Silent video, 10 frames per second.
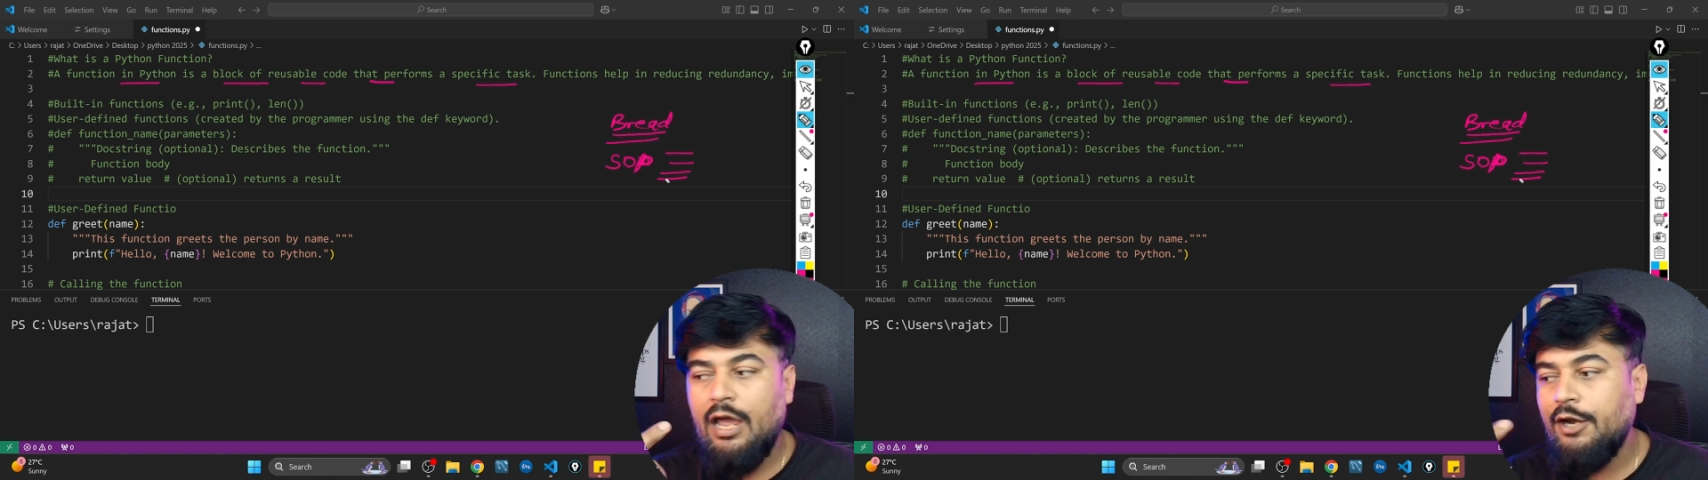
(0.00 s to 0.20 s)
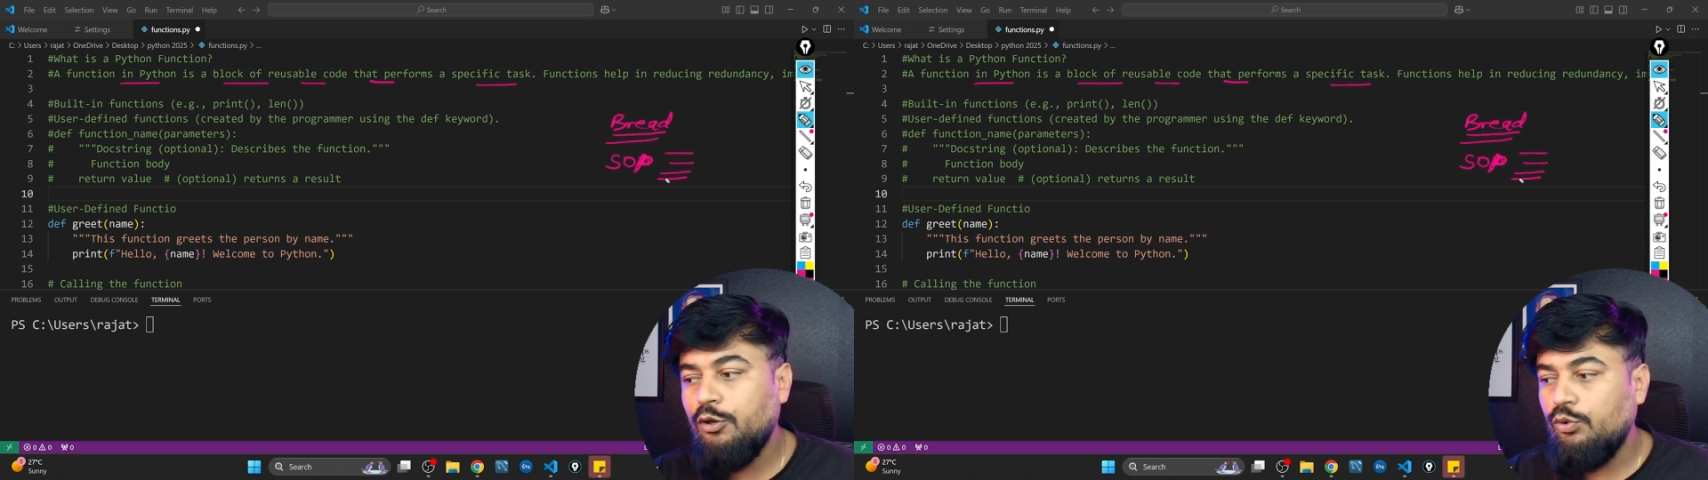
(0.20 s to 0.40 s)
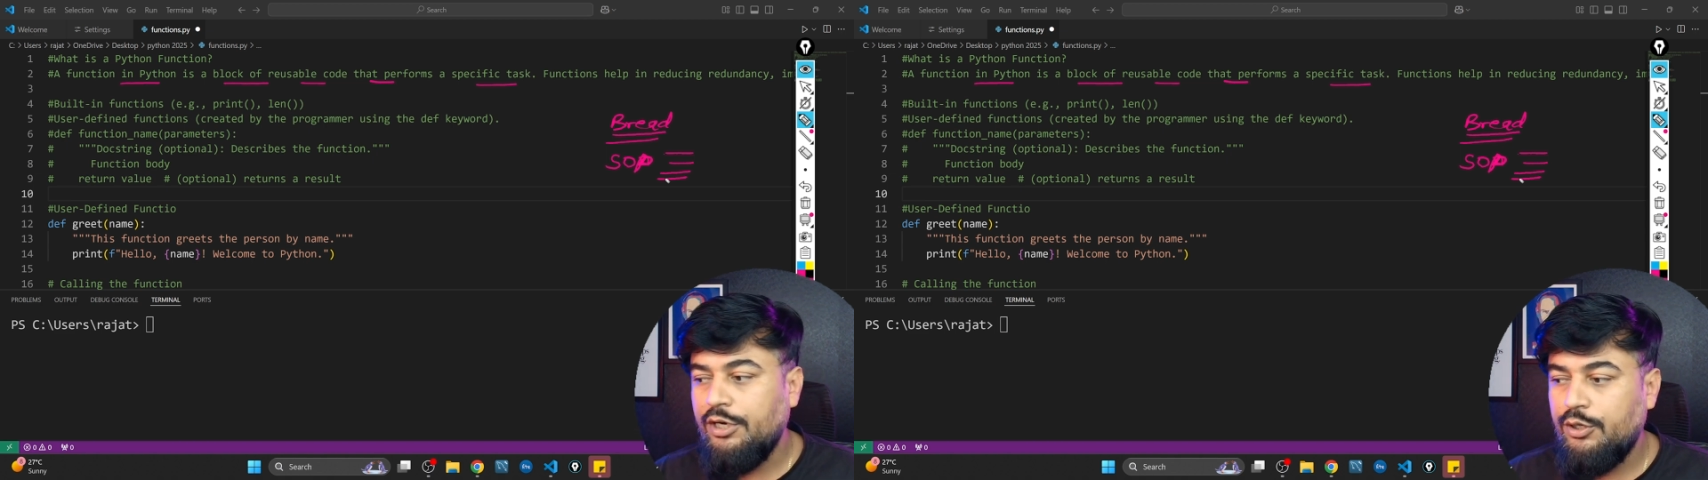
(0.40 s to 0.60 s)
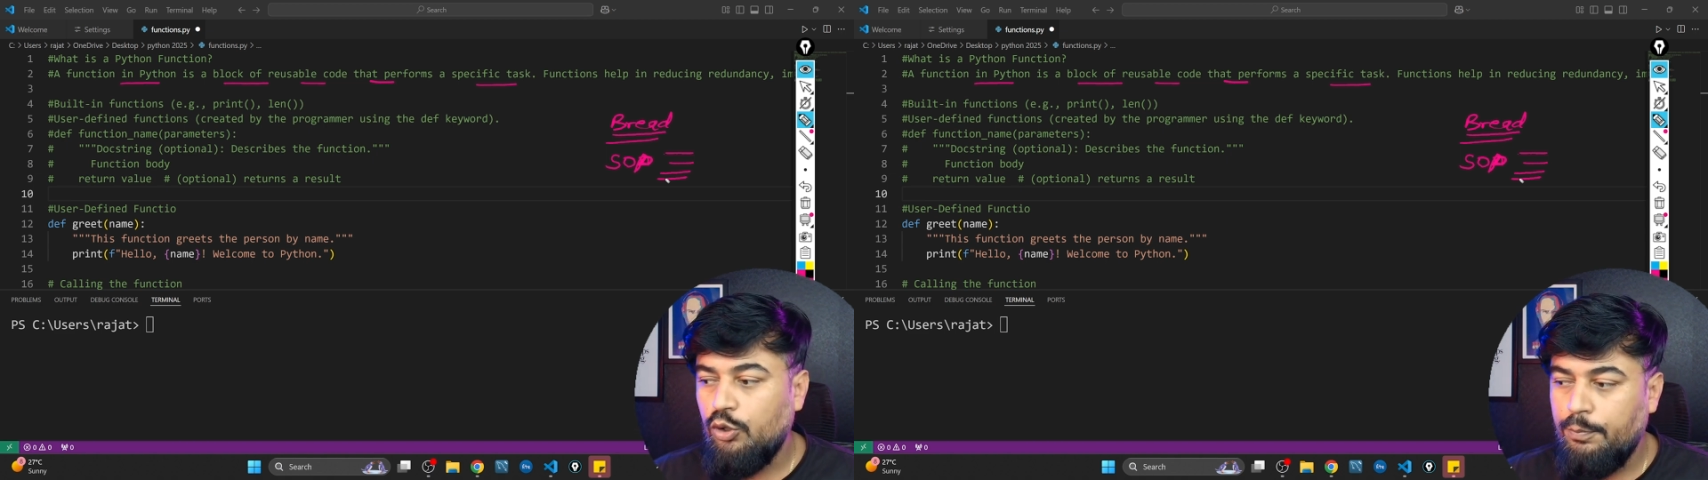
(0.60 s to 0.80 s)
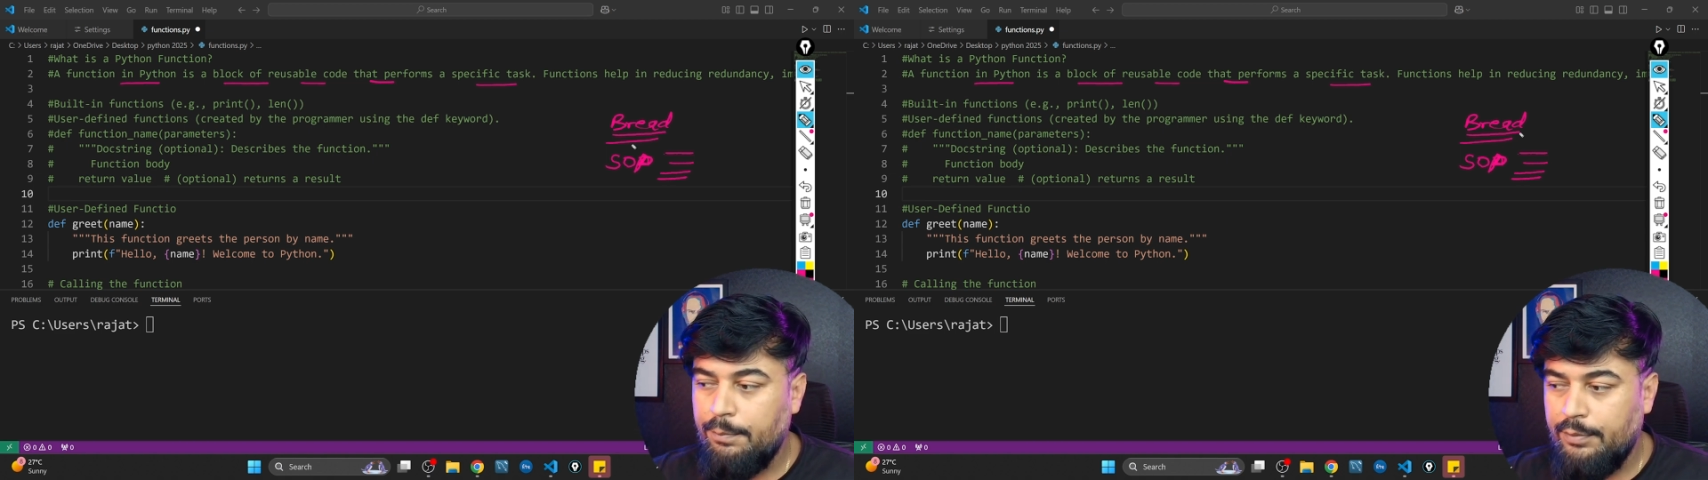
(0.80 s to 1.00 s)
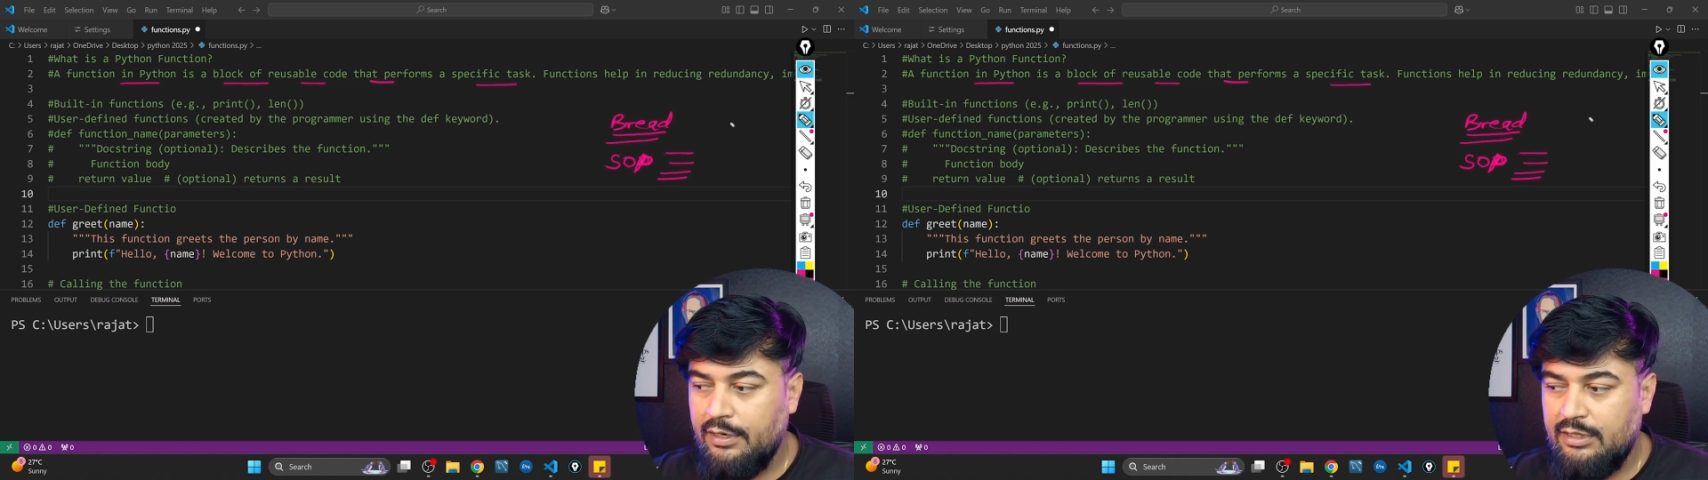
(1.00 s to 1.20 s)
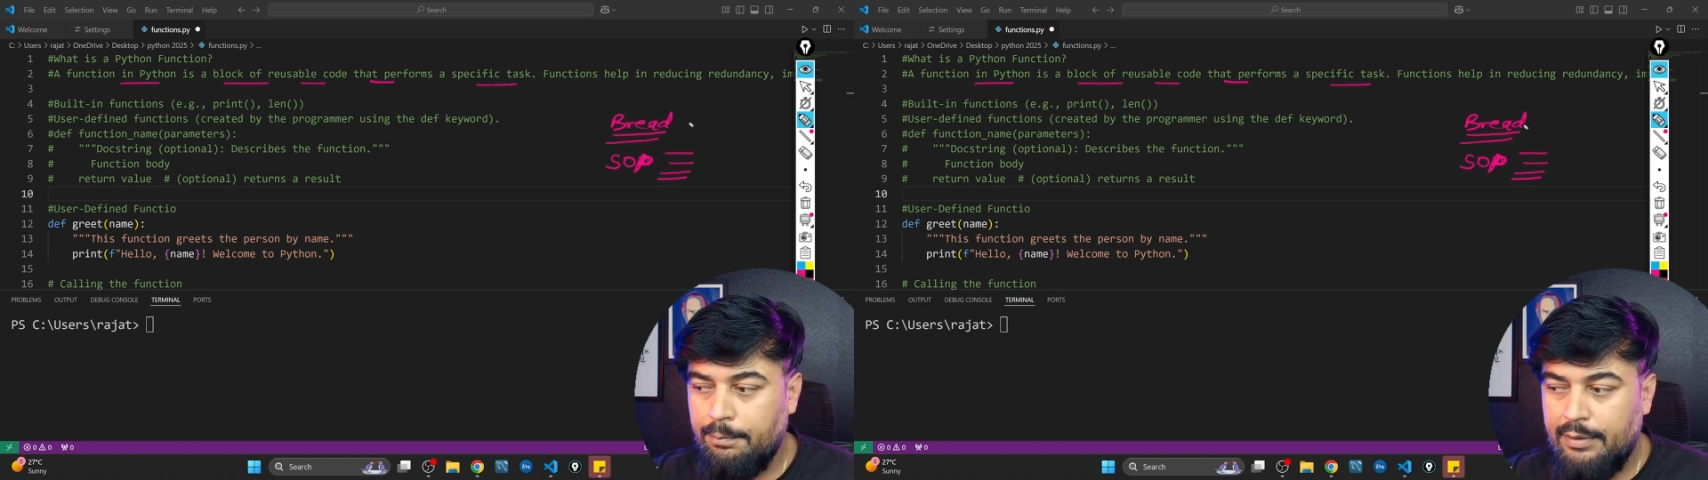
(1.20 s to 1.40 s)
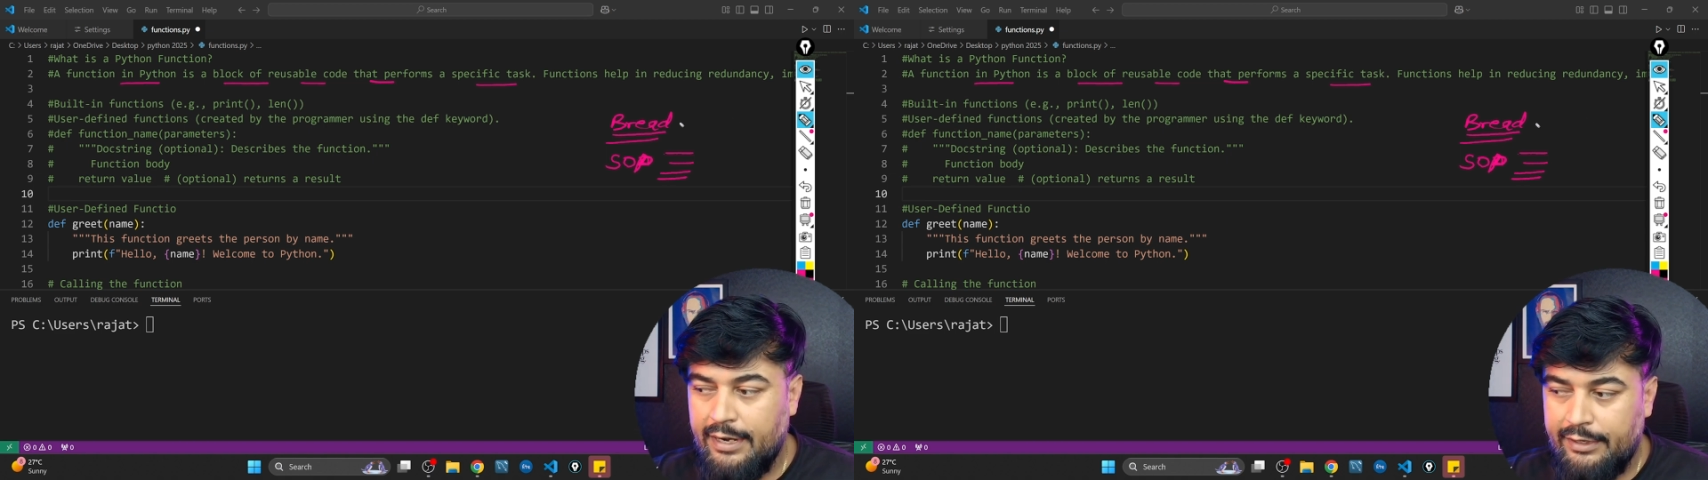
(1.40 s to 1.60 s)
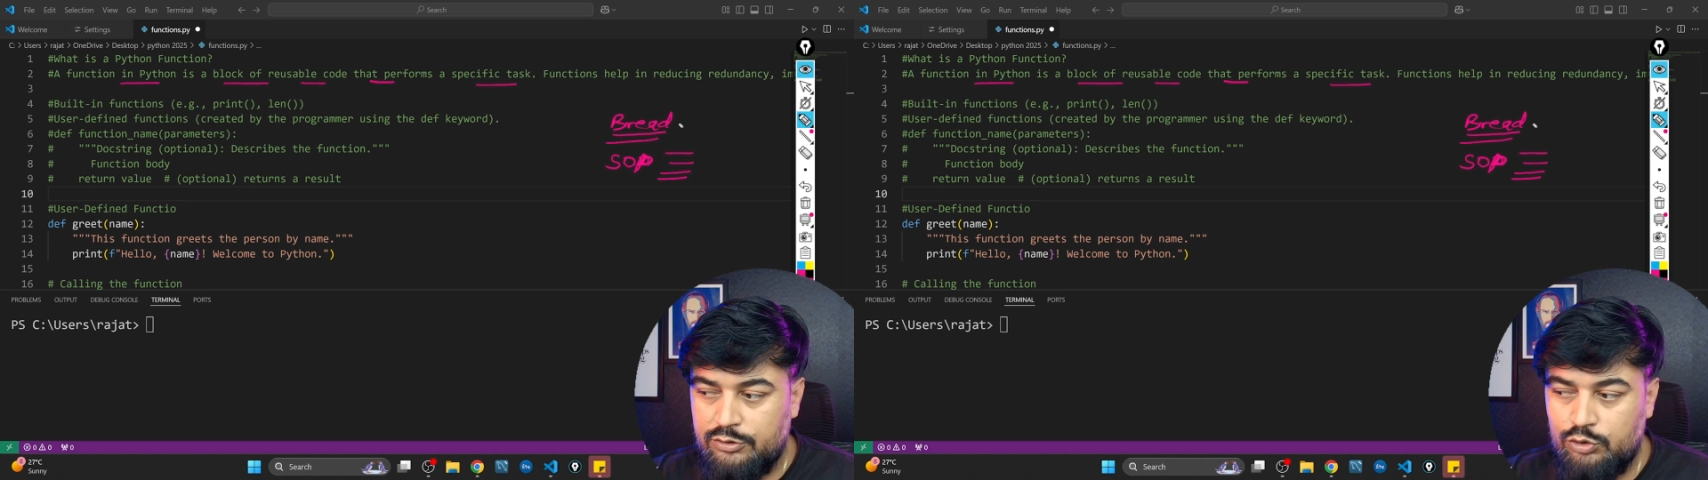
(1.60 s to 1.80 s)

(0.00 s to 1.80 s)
and you need to prepare the bread